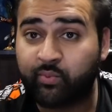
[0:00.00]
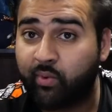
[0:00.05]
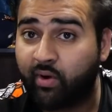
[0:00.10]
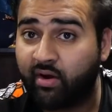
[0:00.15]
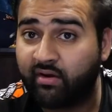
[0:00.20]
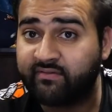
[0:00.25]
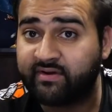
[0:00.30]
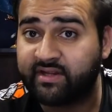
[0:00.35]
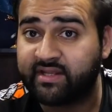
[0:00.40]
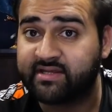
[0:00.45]

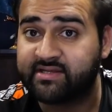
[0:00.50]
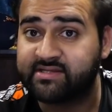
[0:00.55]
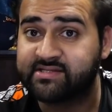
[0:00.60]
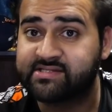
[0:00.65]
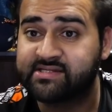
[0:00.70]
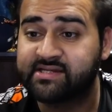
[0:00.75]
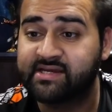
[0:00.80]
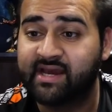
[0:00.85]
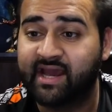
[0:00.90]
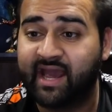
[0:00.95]

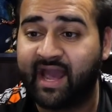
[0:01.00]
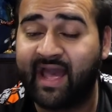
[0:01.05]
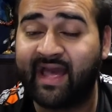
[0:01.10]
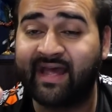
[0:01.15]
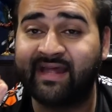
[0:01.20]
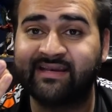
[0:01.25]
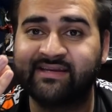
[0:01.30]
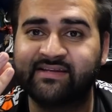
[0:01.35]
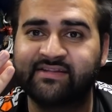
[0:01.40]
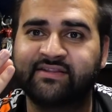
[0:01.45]
warriors
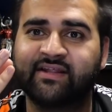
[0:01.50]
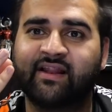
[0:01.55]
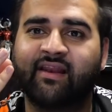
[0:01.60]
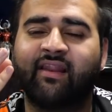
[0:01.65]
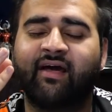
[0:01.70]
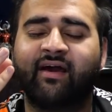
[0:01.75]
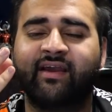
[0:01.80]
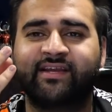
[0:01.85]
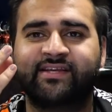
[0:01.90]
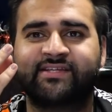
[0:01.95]
and the
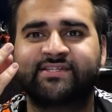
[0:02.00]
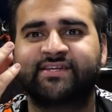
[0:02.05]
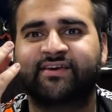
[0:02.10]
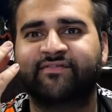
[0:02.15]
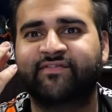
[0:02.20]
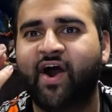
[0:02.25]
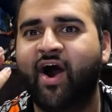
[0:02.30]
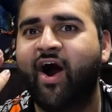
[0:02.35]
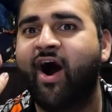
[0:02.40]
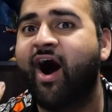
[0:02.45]
likes
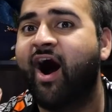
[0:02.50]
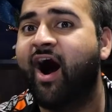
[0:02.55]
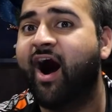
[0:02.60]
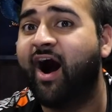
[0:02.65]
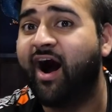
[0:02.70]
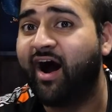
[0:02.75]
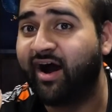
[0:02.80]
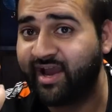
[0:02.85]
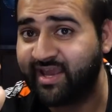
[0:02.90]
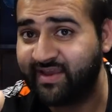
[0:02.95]
of
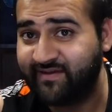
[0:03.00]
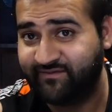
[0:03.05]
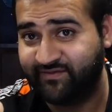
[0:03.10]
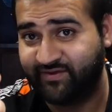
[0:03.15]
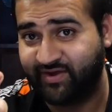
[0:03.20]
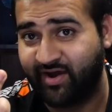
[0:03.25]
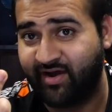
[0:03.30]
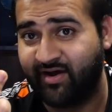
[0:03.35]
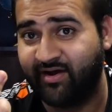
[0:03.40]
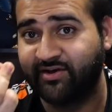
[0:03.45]

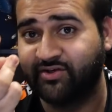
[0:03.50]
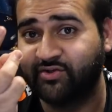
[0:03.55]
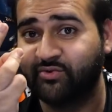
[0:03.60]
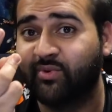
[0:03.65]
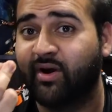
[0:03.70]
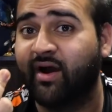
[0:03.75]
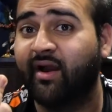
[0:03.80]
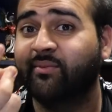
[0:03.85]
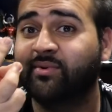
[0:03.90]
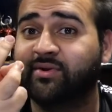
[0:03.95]
Hive Guard,
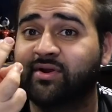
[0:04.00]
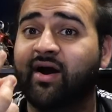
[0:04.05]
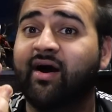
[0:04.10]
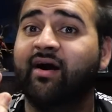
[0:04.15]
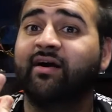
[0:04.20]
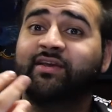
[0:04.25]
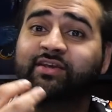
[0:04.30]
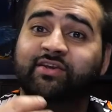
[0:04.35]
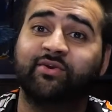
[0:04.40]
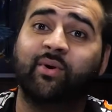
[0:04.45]
who I would
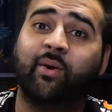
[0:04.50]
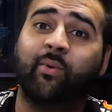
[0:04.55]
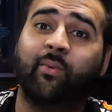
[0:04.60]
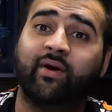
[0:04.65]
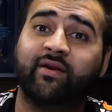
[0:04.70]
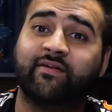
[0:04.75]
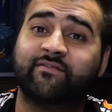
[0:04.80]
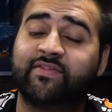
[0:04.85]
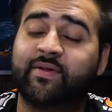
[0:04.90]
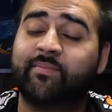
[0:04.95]
argue are
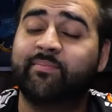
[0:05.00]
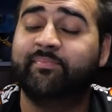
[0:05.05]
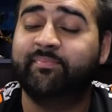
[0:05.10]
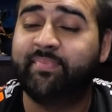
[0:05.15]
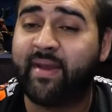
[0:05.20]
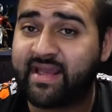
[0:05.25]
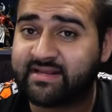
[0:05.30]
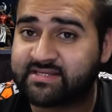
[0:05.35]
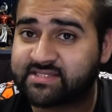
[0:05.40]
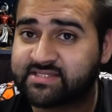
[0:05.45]
one of the
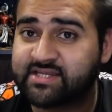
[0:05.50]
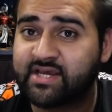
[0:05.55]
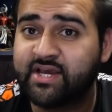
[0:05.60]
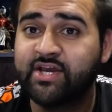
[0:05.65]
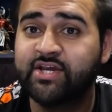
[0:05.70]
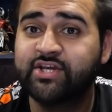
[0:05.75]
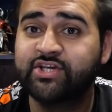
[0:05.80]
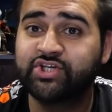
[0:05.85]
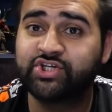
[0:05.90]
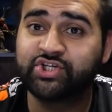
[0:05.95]
best
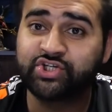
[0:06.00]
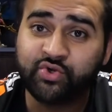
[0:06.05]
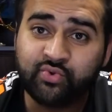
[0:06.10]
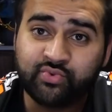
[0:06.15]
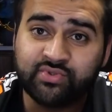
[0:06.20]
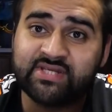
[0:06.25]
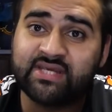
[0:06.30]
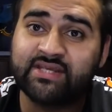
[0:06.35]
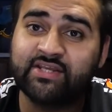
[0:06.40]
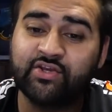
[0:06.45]

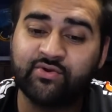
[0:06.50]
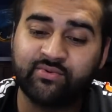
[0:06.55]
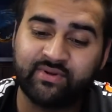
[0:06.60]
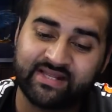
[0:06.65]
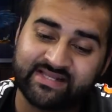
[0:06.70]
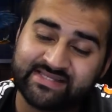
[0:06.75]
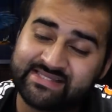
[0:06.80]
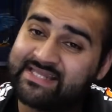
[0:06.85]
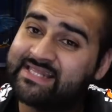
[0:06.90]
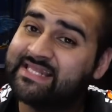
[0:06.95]
shooting
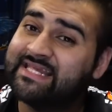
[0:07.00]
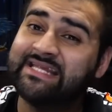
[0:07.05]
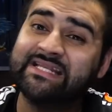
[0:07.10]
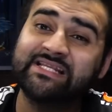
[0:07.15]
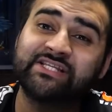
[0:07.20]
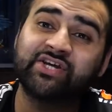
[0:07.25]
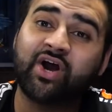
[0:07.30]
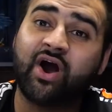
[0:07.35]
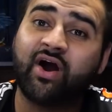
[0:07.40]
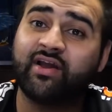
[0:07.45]
units in the
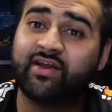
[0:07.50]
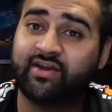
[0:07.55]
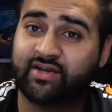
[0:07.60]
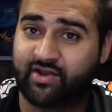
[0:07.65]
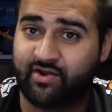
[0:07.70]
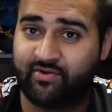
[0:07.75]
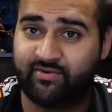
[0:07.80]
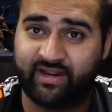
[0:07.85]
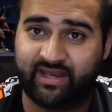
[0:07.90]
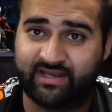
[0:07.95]
entire
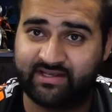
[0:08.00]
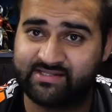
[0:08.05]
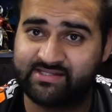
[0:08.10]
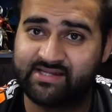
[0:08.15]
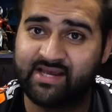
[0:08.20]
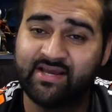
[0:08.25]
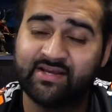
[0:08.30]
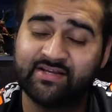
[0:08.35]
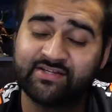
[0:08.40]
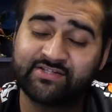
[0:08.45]

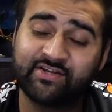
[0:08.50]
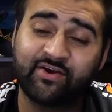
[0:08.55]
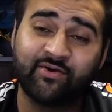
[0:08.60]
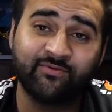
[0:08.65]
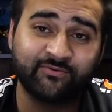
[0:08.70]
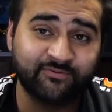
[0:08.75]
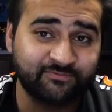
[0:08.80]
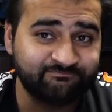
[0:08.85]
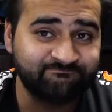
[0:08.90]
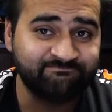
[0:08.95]
codex.
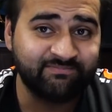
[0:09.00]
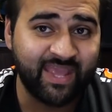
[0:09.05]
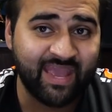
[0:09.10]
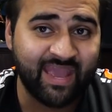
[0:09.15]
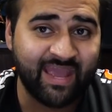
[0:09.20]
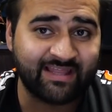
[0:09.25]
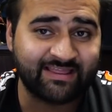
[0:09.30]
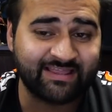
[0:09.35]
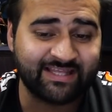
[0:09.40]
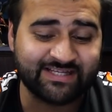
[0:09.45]
So
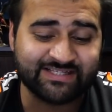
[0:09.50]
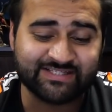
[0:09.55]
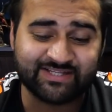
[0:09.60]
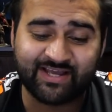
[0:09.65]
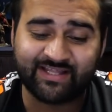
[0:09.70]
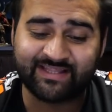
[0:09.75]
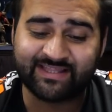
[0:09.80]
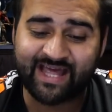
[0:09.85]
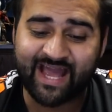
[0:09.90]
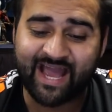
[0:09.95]
yeah, things
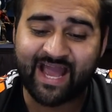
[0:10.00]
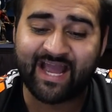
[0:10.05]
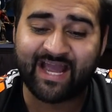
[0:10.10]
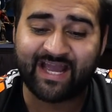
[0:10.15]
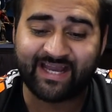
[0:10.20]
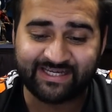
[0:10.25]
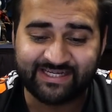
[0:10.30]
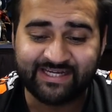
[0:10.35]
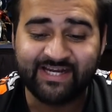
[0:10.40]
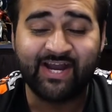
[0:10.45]
like
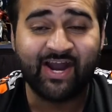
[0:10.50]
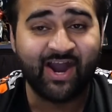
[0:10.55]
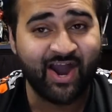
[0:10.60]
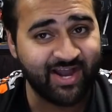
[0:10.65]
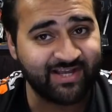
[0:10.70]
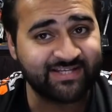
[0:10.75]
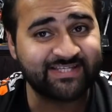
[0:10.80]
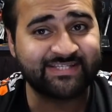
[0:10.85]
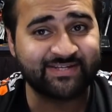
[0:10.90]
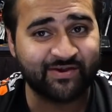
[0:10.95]
that
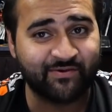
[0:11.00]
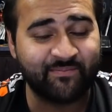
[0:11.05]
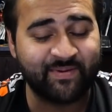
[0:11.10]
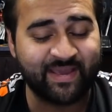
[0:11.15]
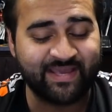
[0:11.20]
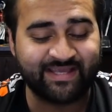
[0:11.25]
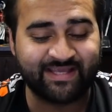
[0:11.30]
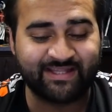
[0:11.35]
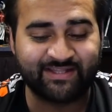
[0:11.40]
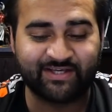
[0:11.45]
are still
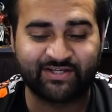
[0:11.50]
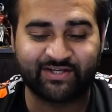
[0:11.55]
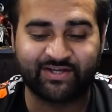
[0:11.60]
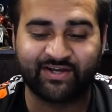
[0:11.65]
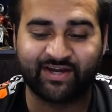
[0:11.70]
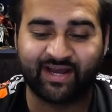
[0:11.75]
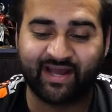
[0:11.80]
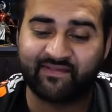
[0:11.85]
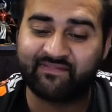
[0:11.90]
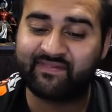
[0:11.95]
making the
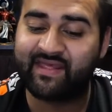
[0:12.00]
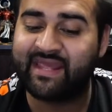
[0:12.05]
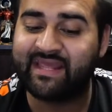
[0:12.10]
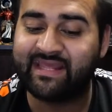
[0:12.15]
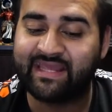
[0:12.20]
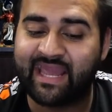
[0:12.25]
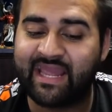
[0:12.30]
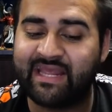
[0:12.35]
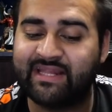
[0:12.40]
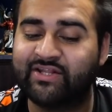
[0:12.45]
cut, and
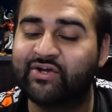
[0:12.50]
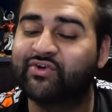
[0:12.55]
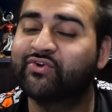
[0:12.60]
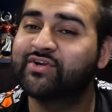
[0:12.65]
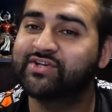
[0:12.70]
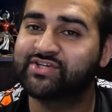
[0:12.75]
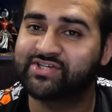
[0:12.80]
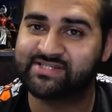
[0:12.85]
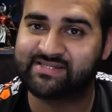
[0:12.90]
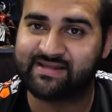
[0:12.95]
they gain the
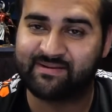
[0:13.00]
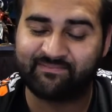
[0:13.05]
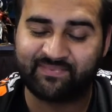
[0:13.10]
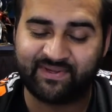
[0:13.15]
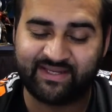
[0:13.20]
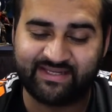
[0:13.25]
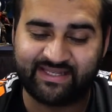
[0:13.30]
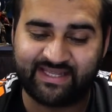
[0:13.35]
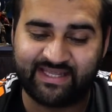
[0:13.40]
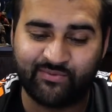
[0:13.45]
Crusher
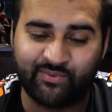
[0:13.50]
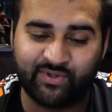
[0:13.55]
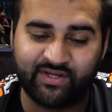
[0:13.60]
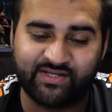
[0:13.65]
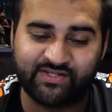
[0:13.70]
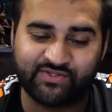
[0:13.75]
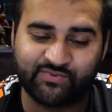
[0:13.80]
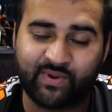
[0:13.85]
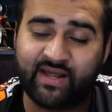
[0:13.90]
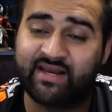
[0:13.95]
Stampede
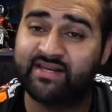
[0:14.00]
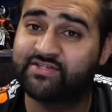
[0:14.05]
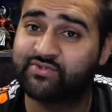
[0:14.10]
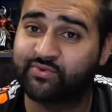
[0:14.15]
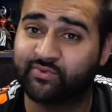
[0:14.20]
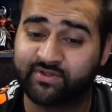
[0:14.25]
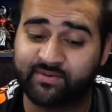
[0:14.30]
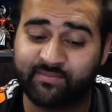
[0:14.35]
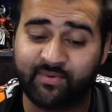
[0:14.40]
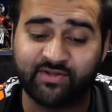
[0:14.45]
keyword as well as
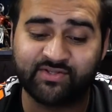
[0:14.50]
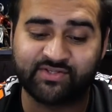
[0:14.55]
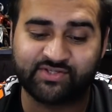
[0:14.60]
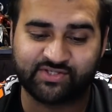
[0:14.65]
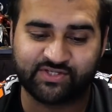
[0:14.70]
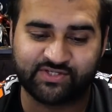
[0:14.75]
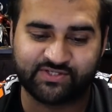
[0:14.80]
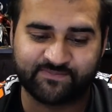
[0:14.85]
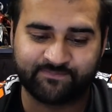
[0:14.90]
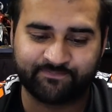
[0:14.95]
all the
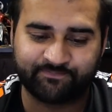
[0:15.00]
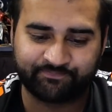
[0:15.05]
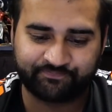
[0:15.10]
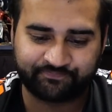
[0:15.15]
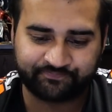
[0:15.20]
monsters.